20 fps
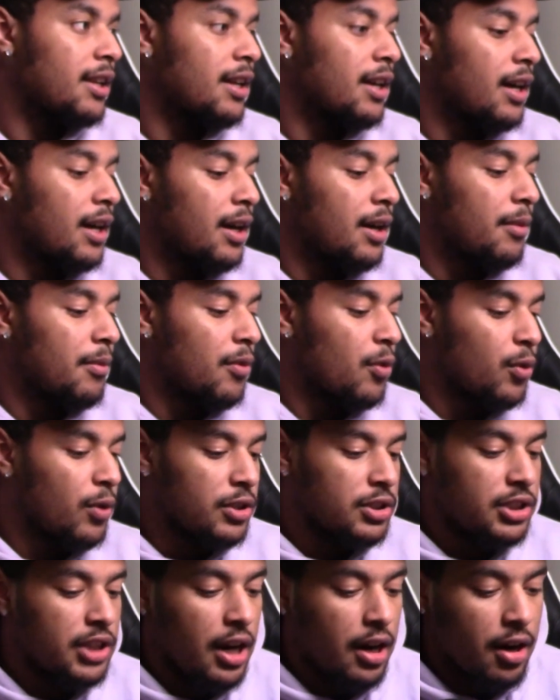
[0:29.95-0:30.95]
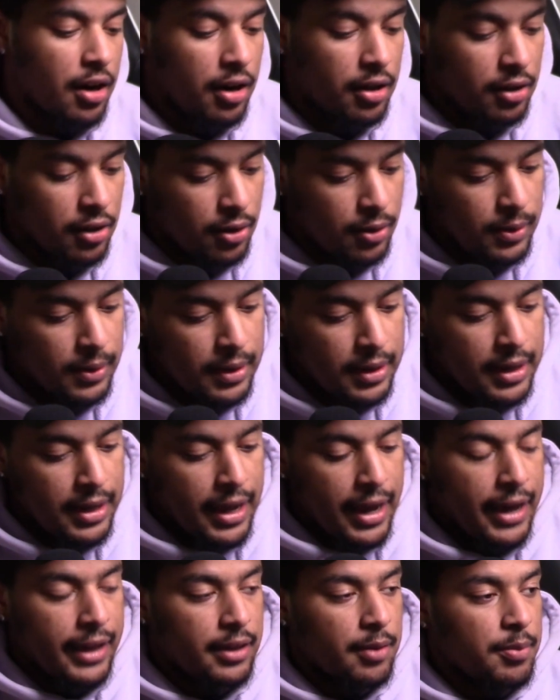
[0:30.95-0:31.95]
Of course, Jack Harlow
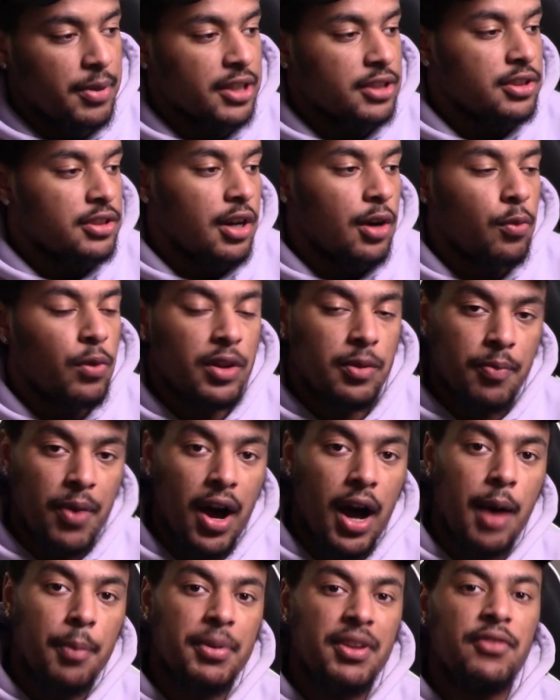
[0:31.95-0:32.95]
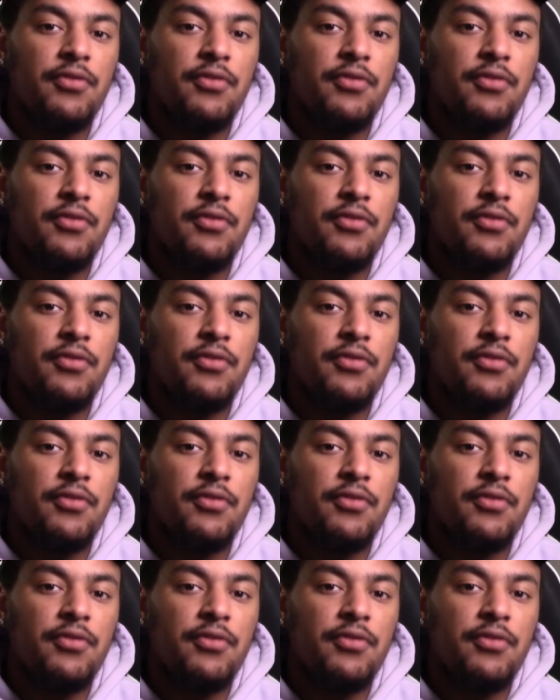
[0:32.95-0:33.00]
had the big song What's Poppin,